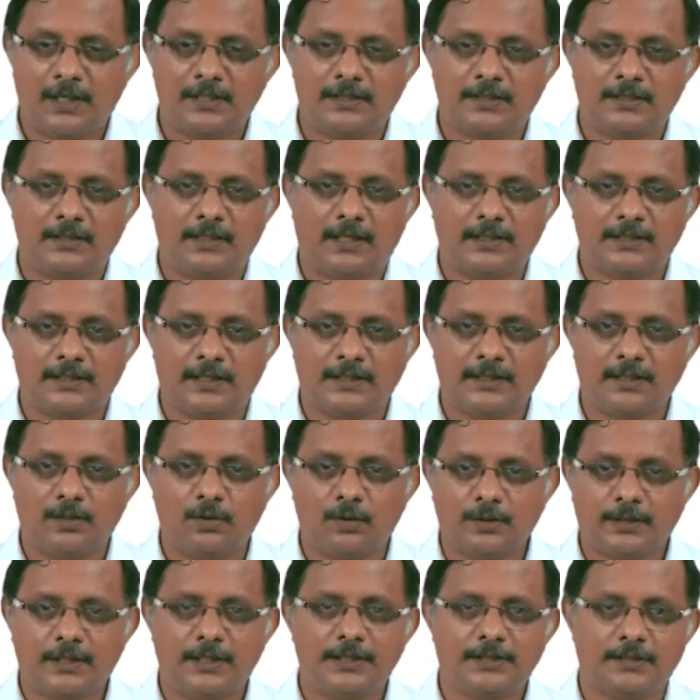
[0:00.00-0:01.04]
is at certain
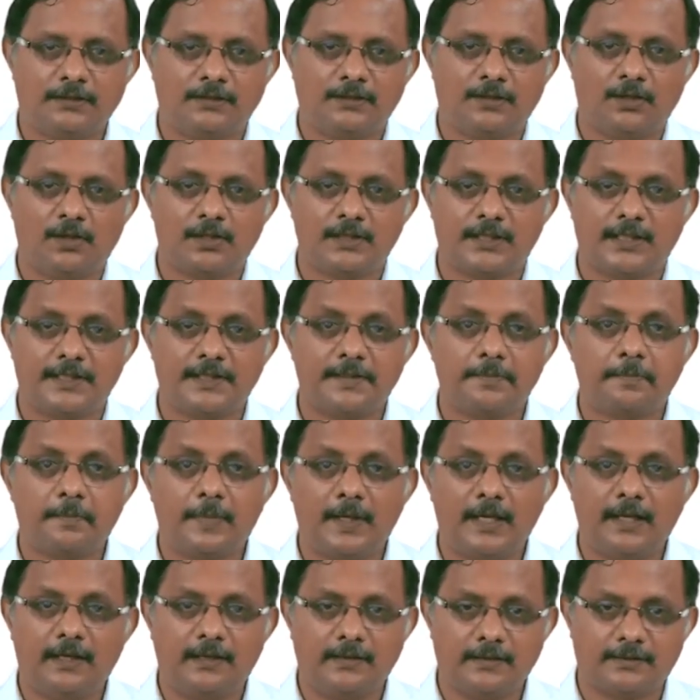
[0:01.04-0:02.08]
location or certain
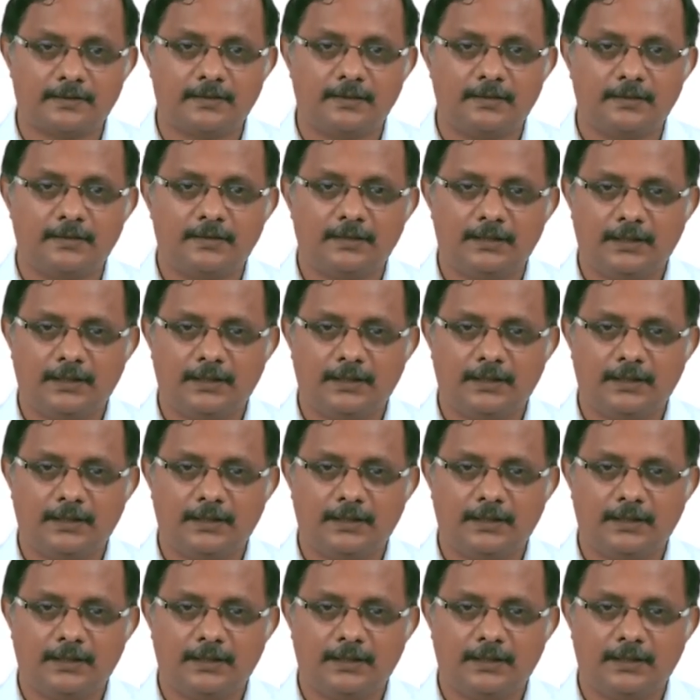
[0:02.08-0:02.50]
place